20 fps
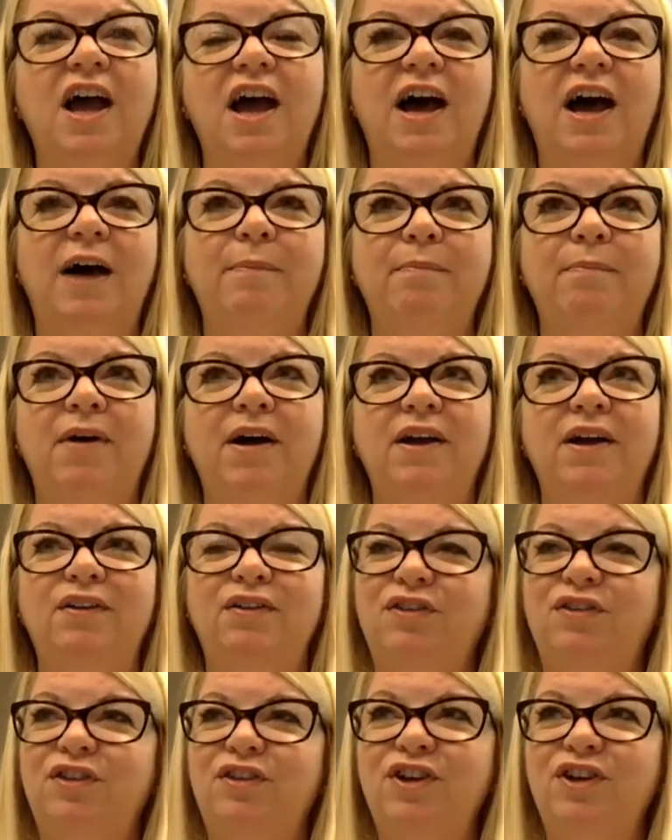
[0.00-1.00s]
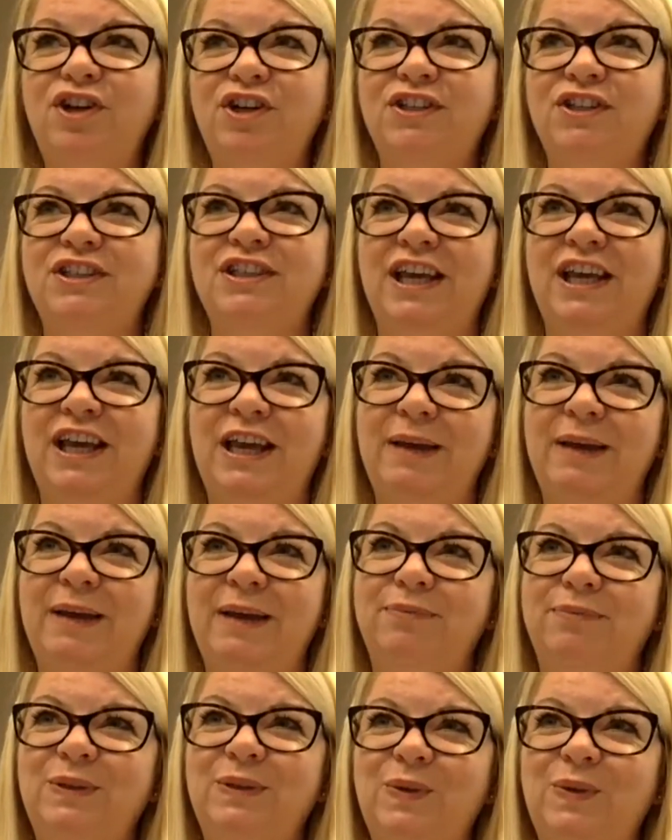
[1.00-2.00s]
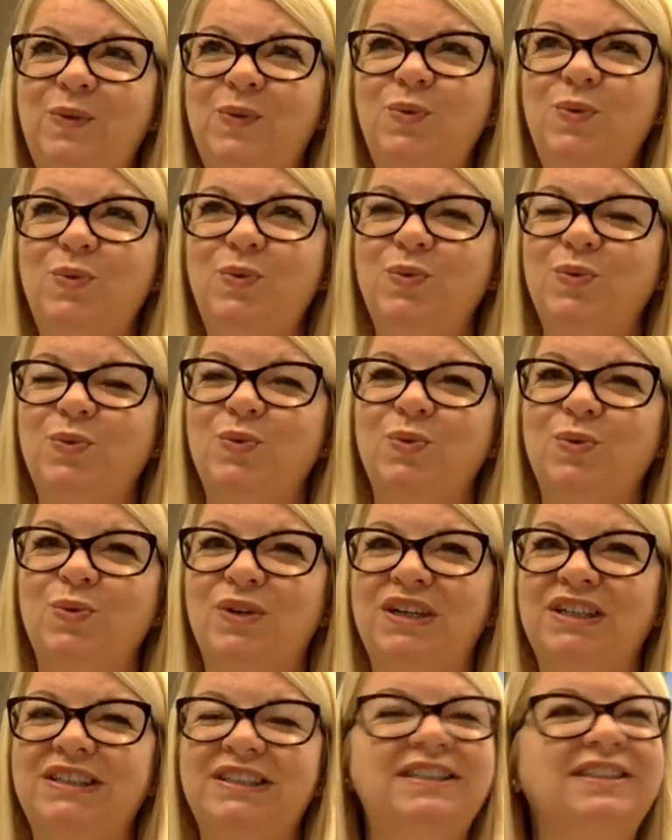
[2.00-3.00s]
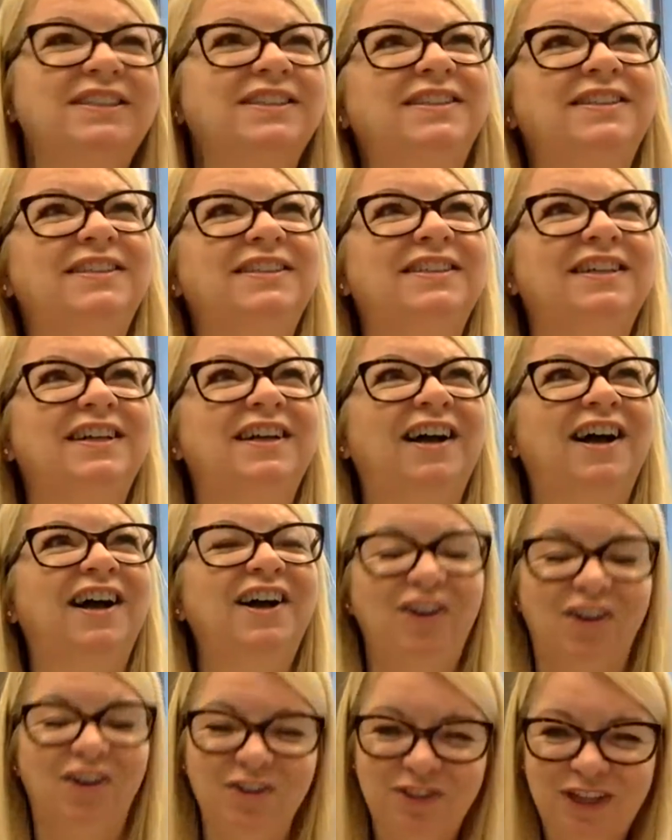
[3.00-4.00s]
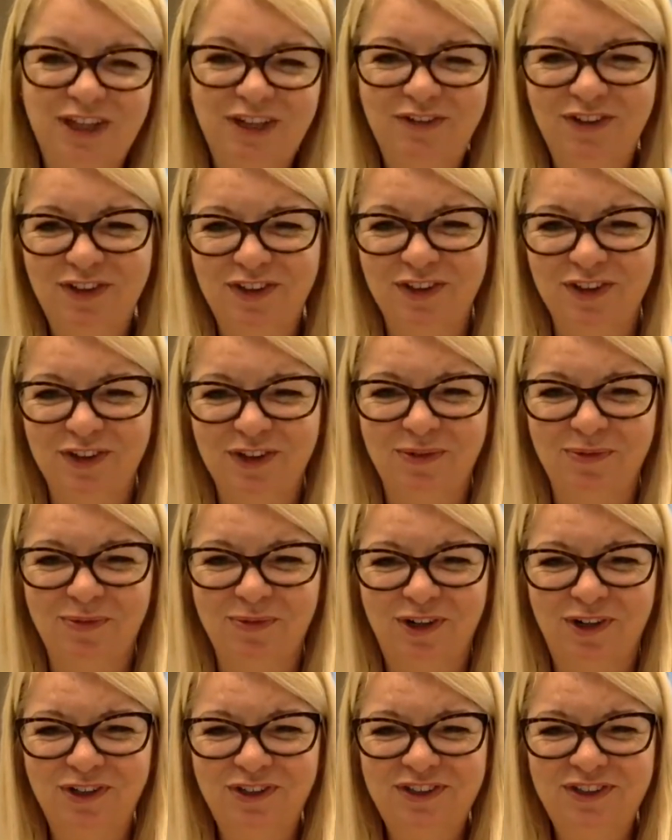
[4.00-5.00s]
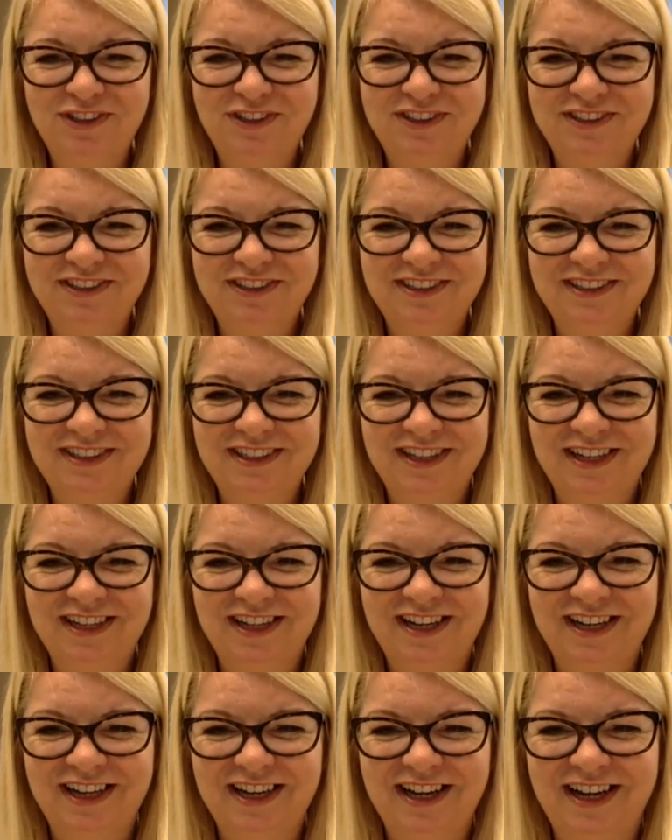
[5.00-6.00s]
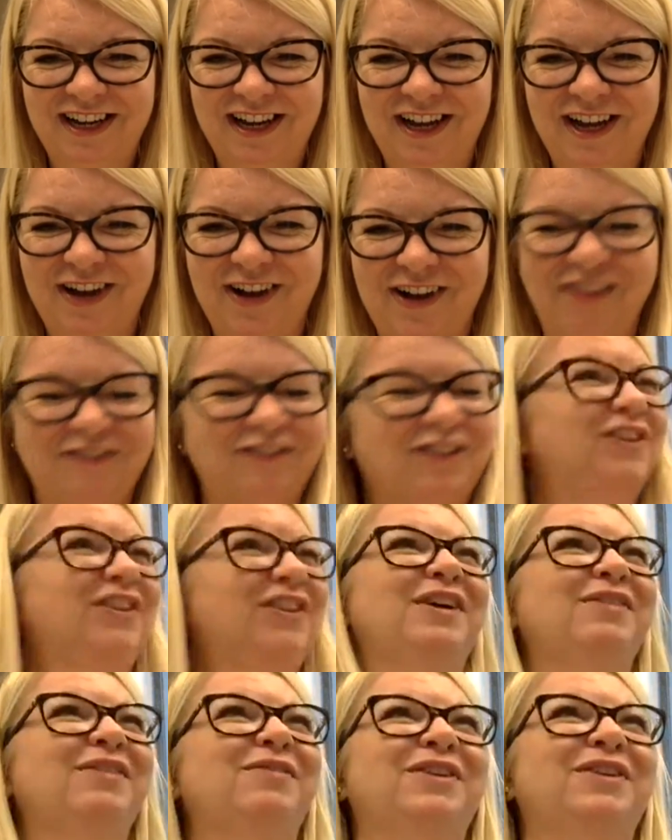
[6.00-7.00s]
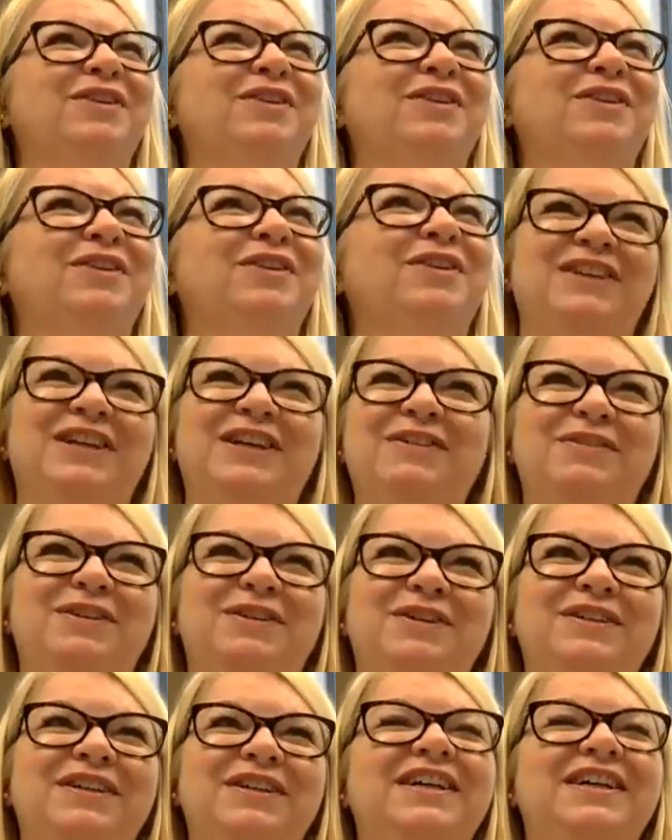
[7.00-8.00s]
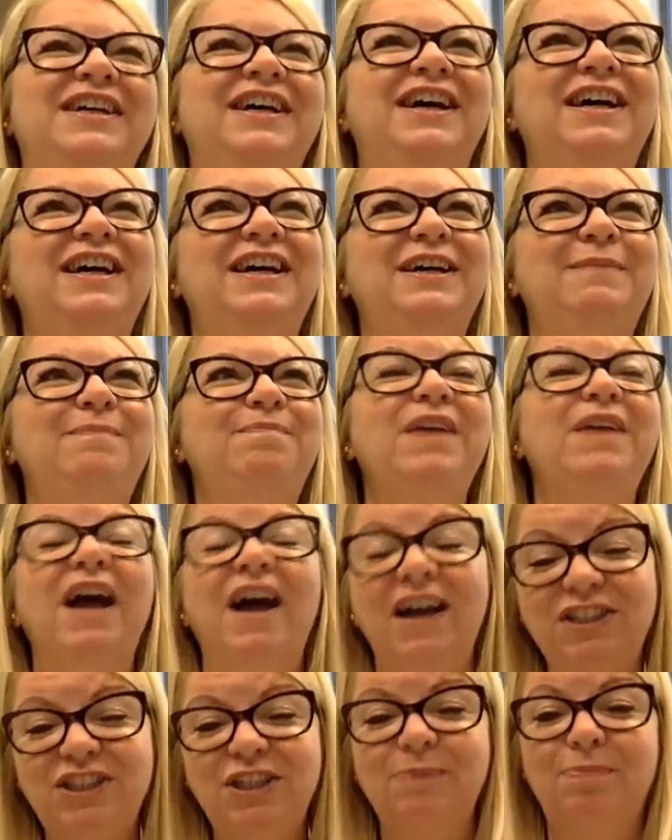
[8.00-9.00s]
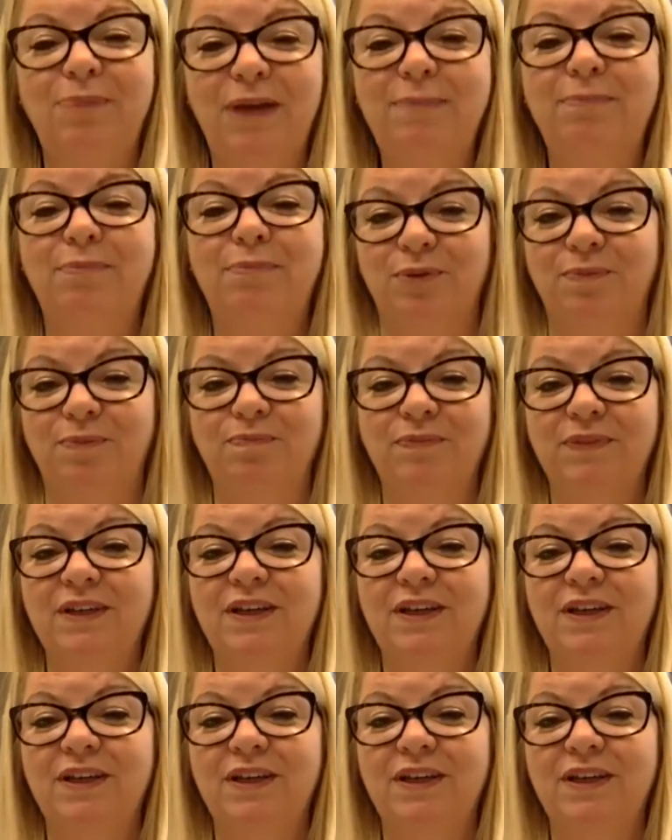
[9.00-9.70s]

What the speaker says: And my third tip, I can't think of a third one. I've got to think of one now. Actually, people,